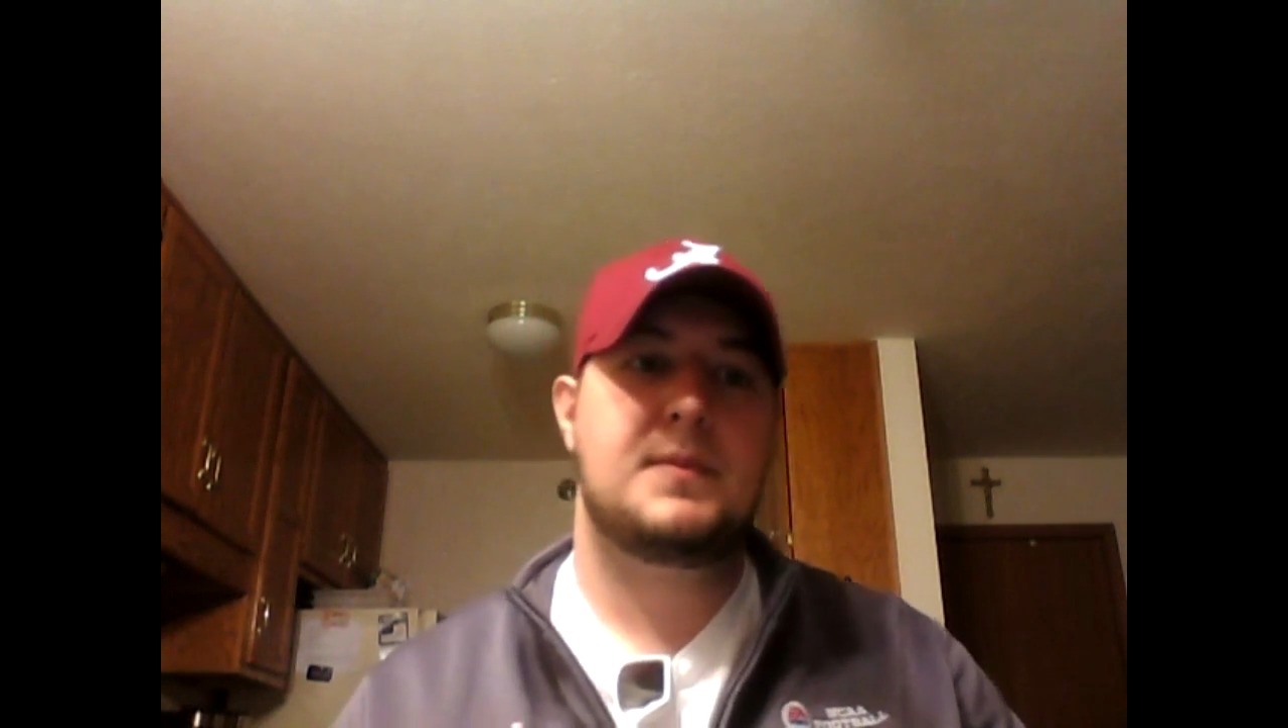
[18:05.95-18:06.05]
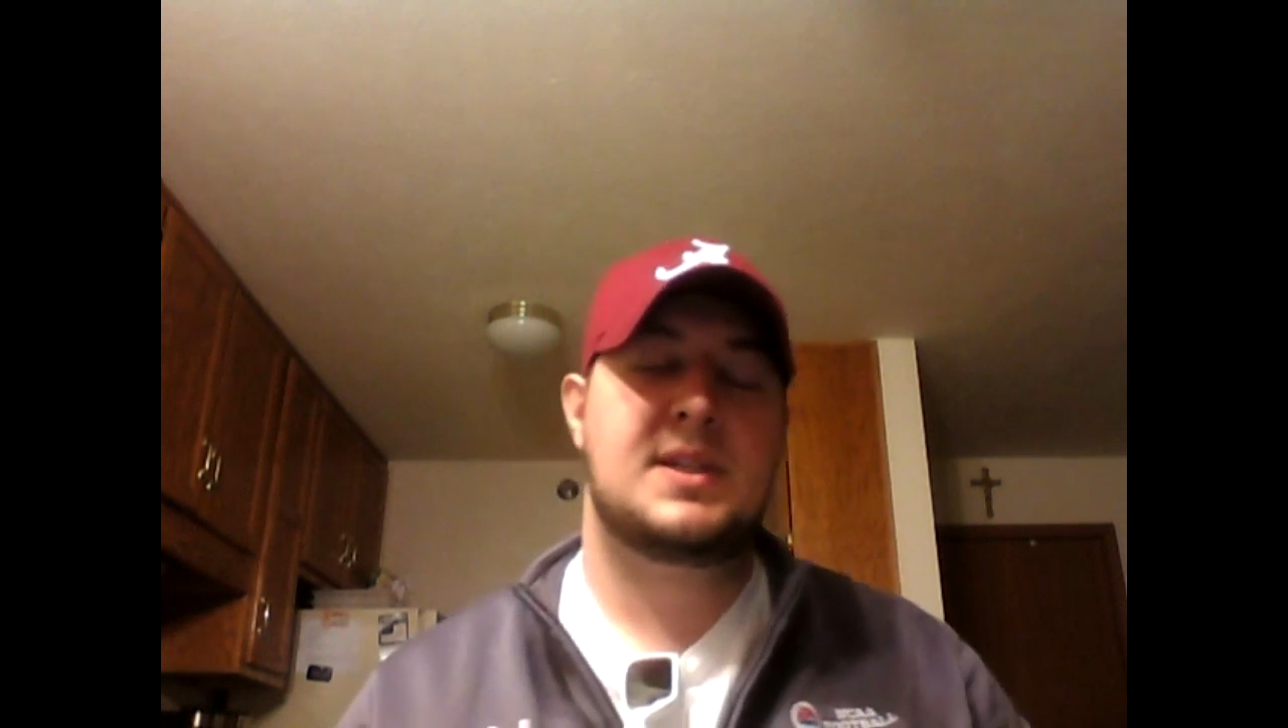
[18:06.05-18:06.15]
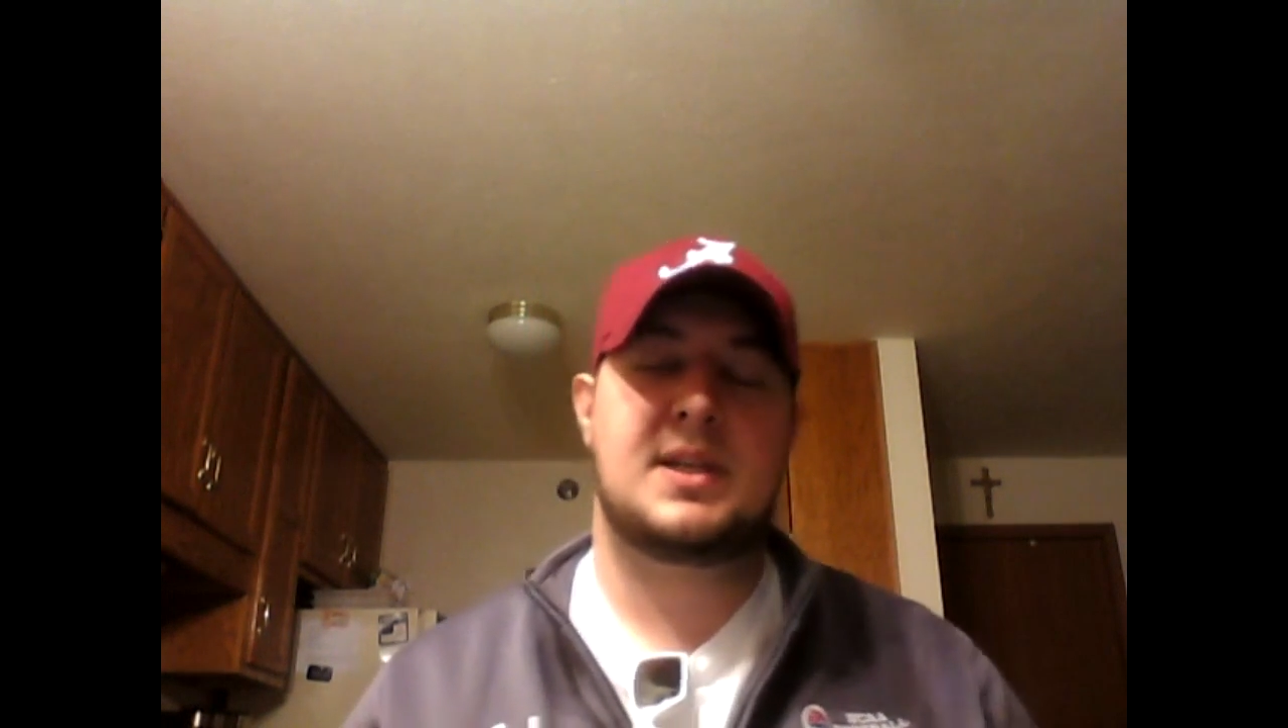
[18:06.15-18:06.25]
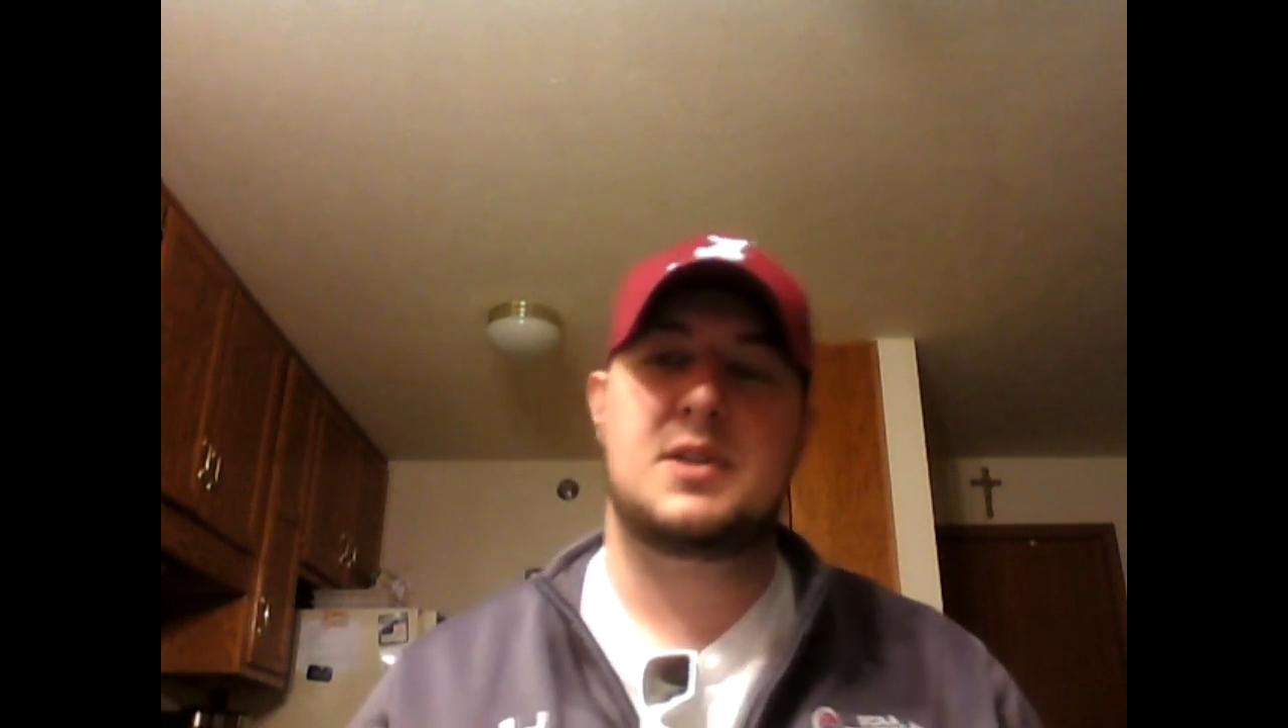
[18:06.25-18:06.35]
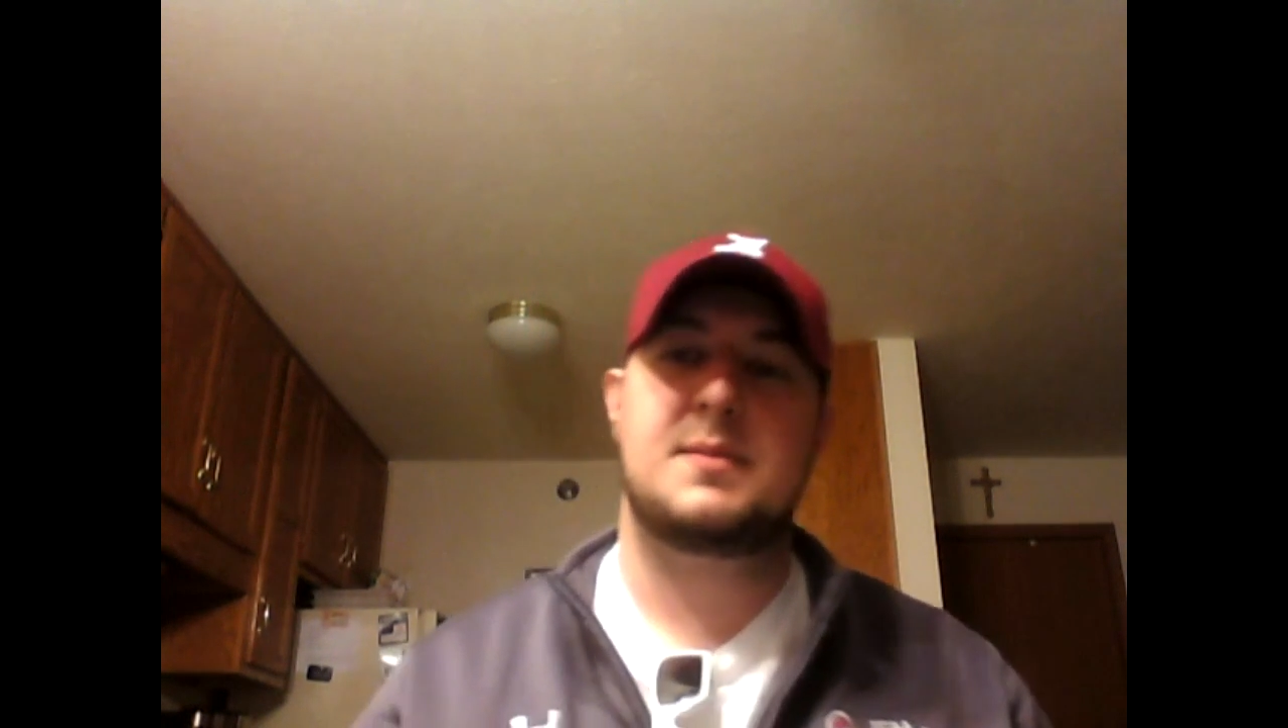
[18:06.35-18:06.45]

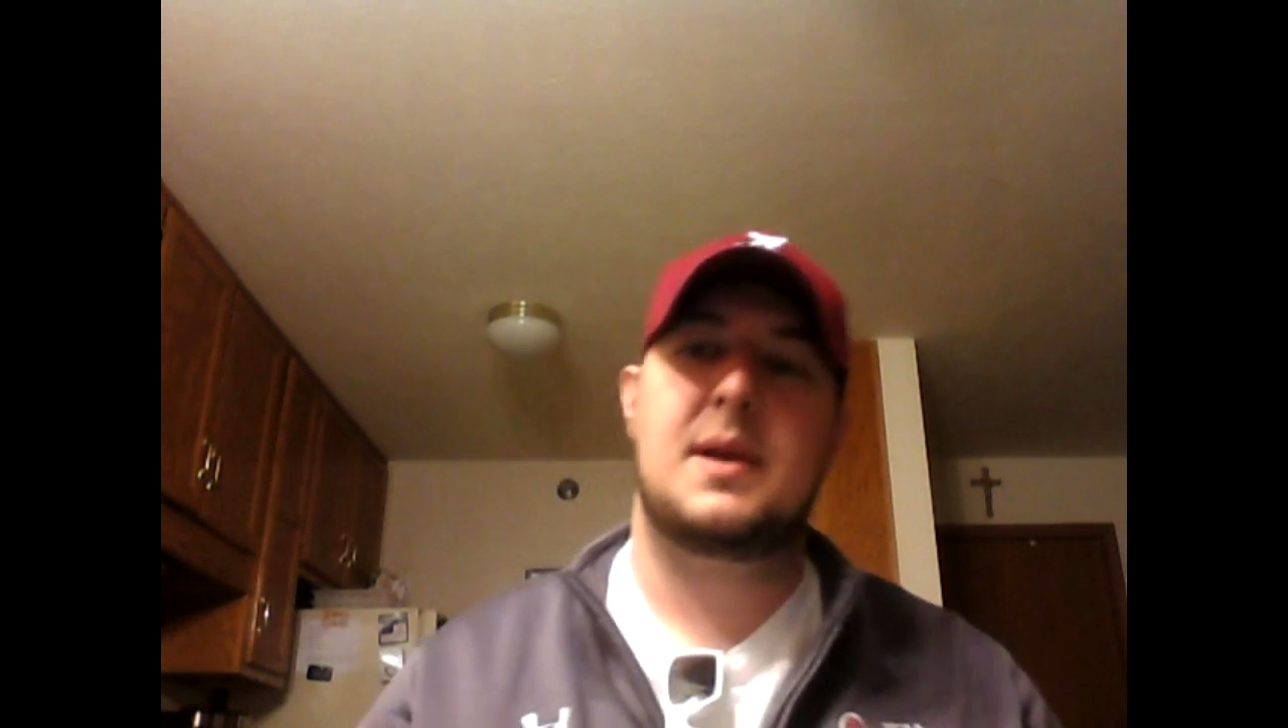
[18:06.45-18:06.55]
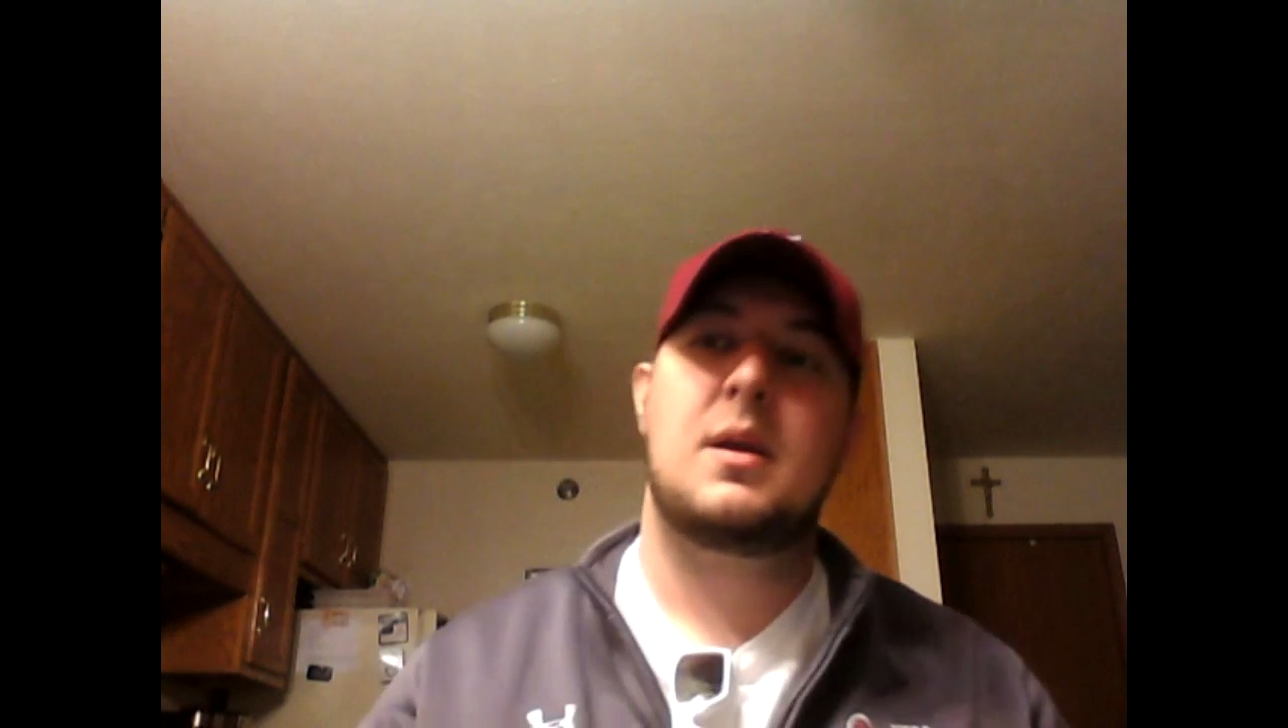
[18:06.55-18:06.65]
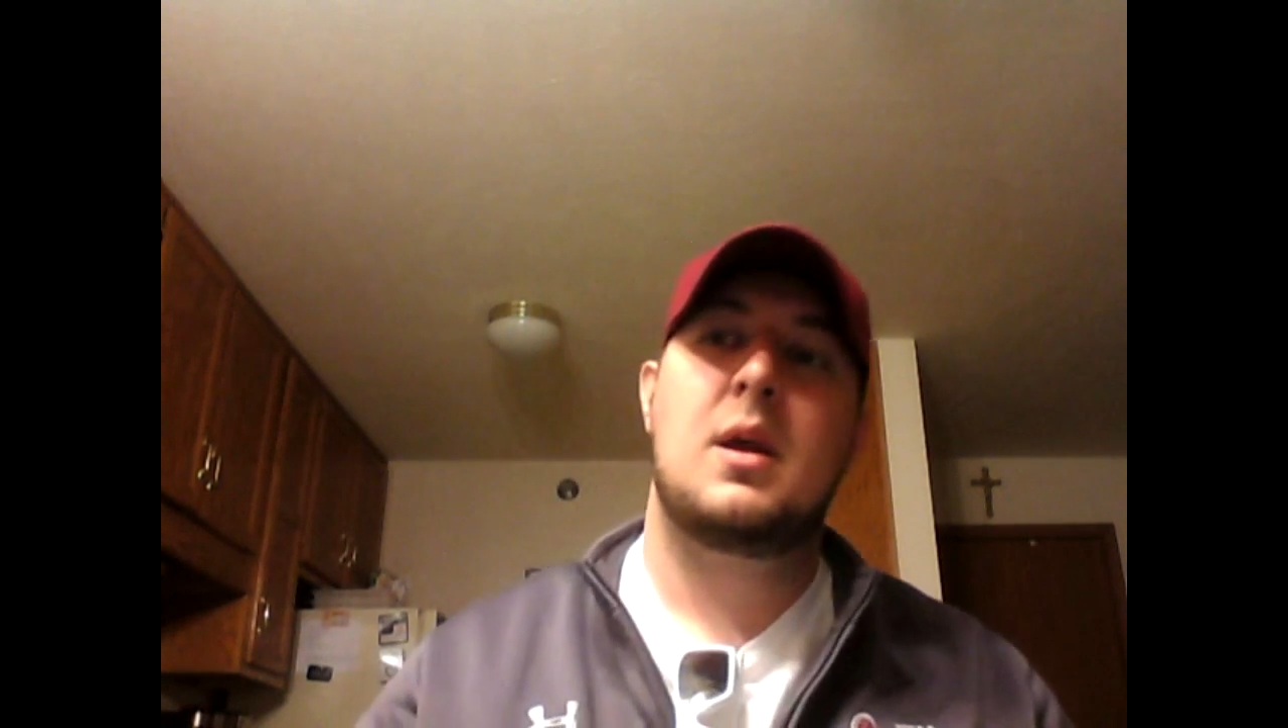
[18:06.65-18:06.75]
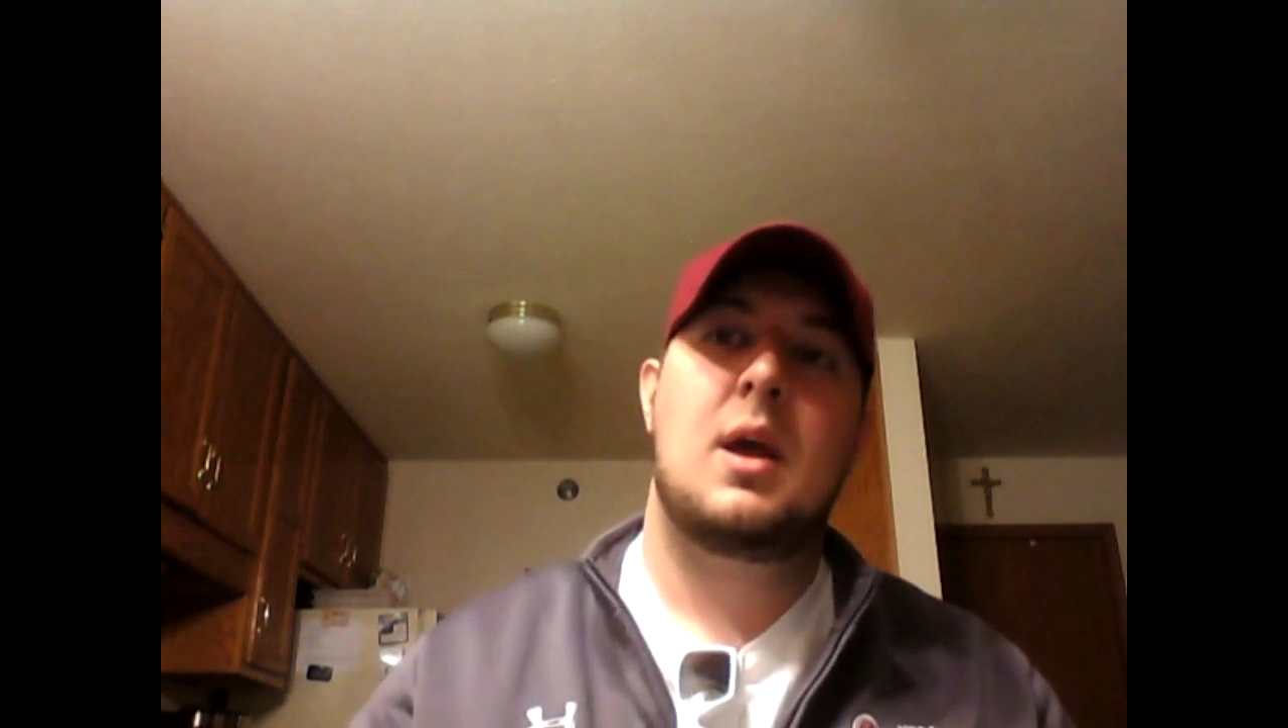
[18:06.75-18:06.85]
Excuse me.